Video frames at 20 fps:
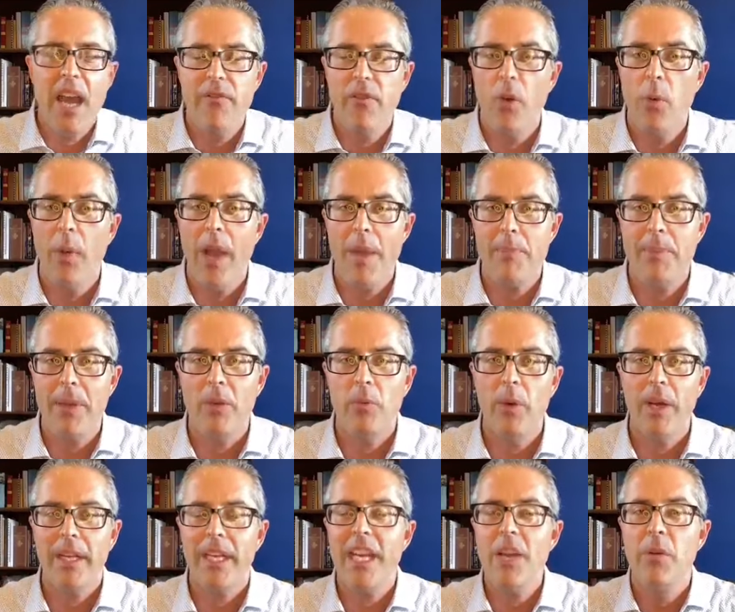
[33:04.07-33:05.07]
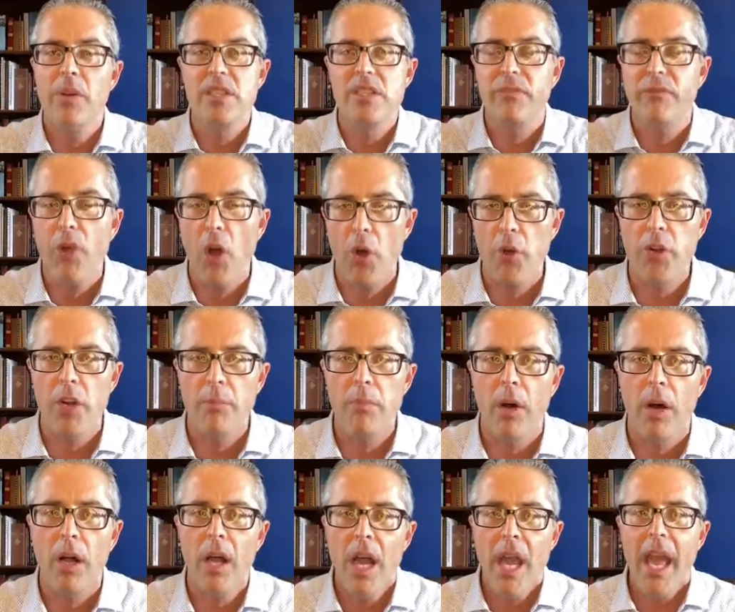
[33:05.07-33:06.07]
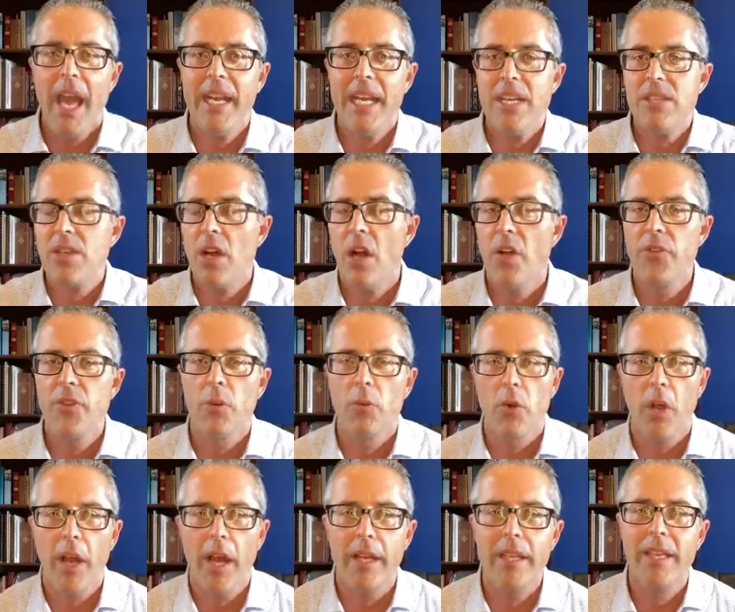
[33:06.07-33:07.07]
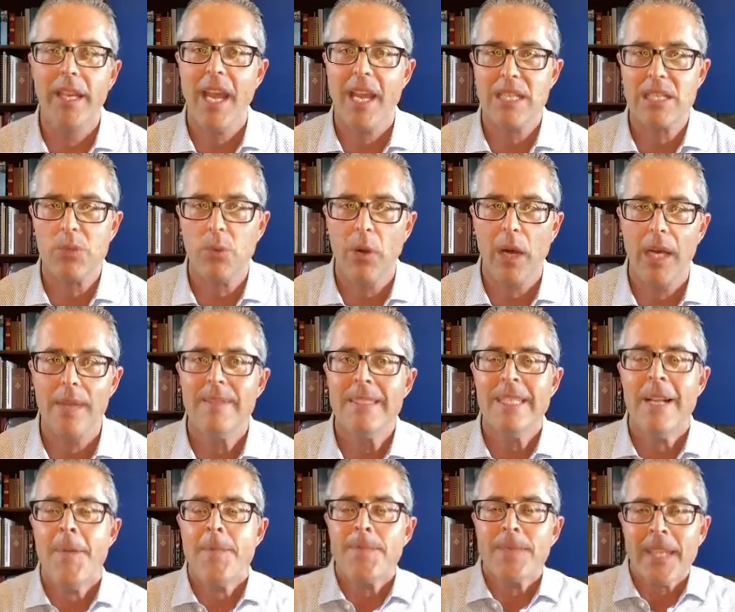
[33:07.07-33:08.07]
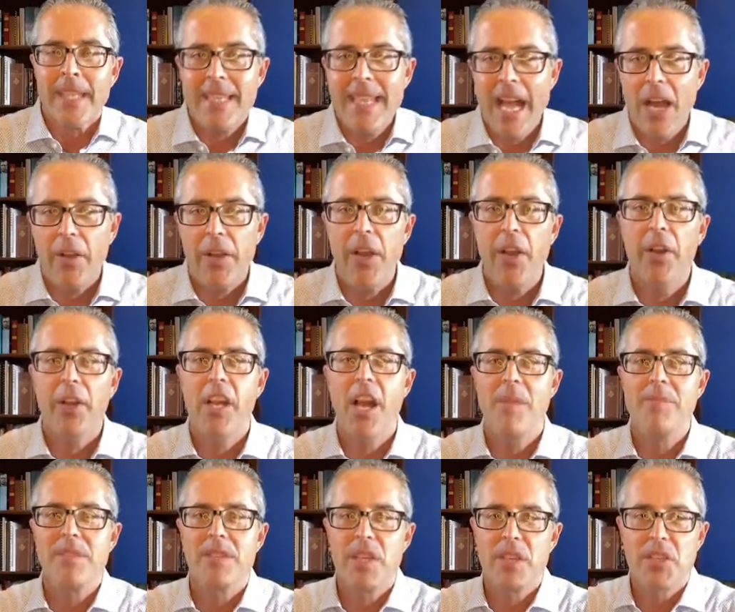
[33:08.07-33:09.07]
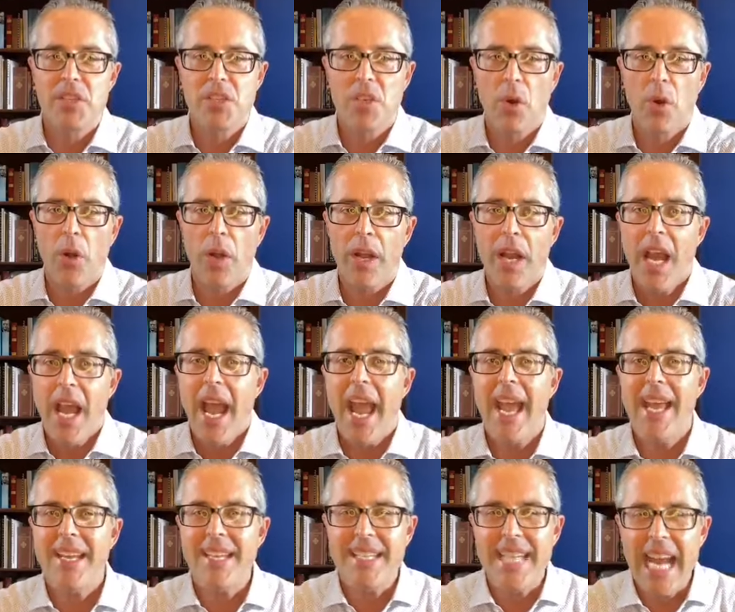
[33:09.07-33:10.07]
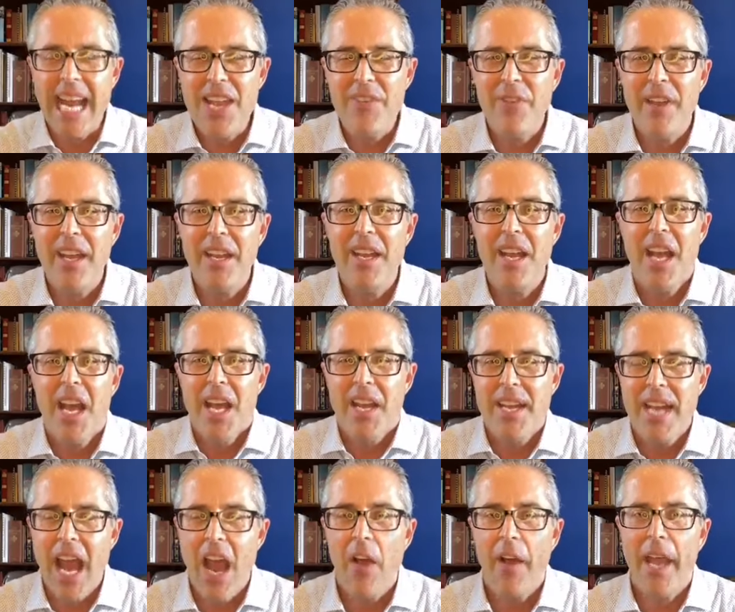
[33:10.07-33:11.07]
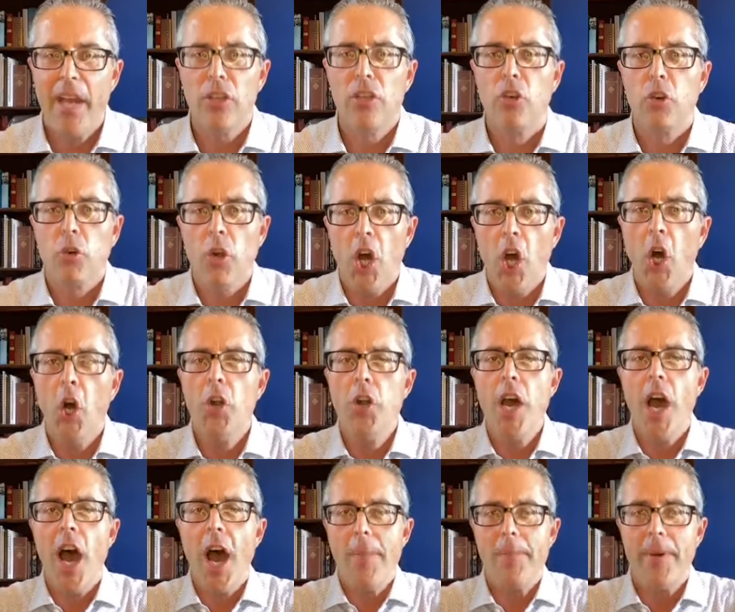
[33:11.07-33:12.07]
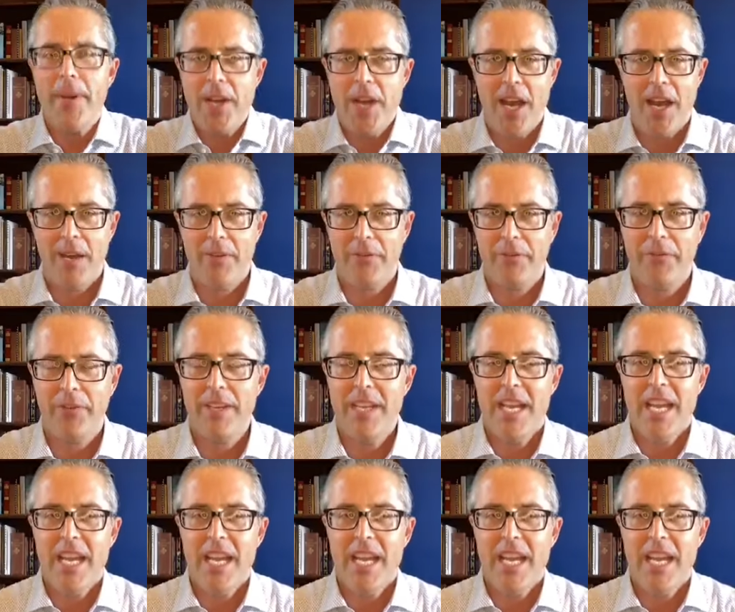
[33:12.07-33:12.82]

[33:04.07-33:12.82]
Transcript: have a weapon, when he was vulnerable and he's on the run, guess what? Now here comes the sword. And David now had grown up enough.